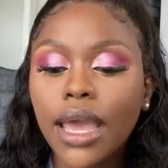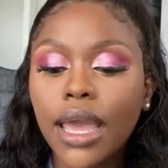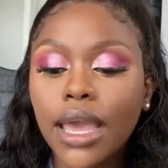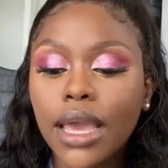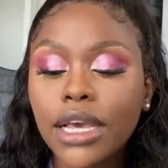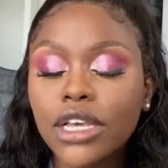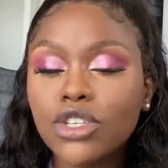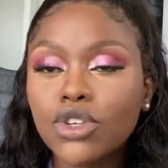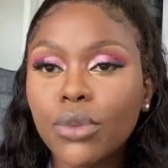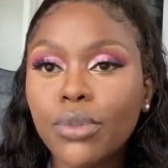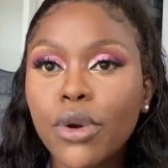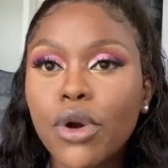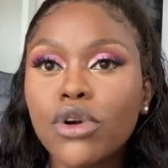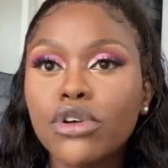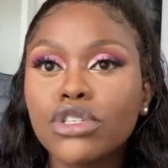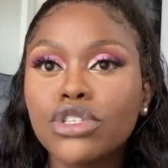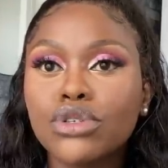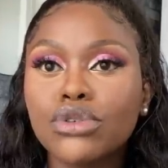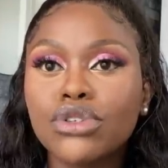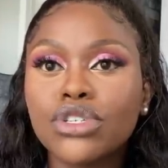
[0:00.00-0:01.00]
as
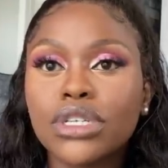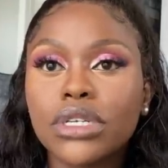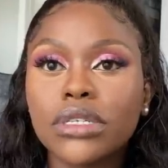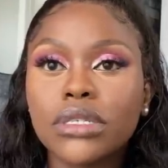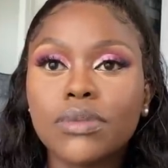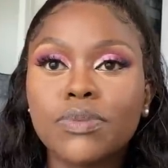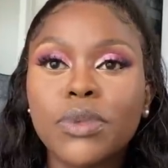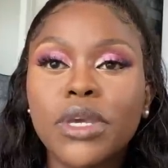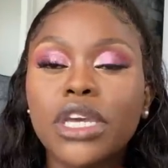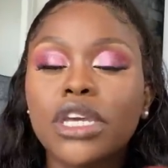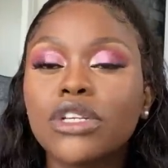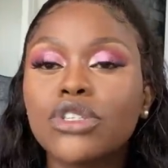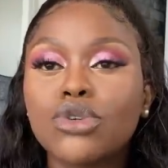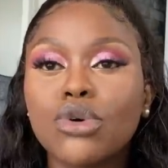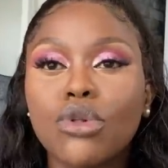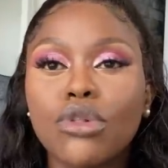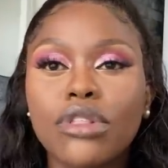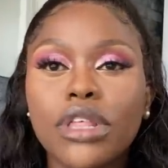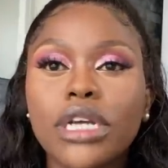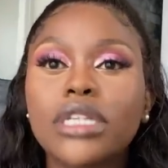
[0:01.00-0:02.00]
opposed to just being
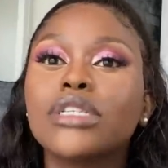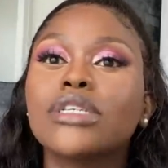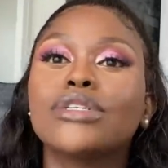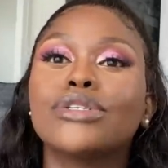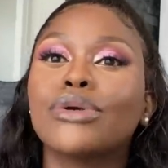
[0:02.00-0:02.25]
told that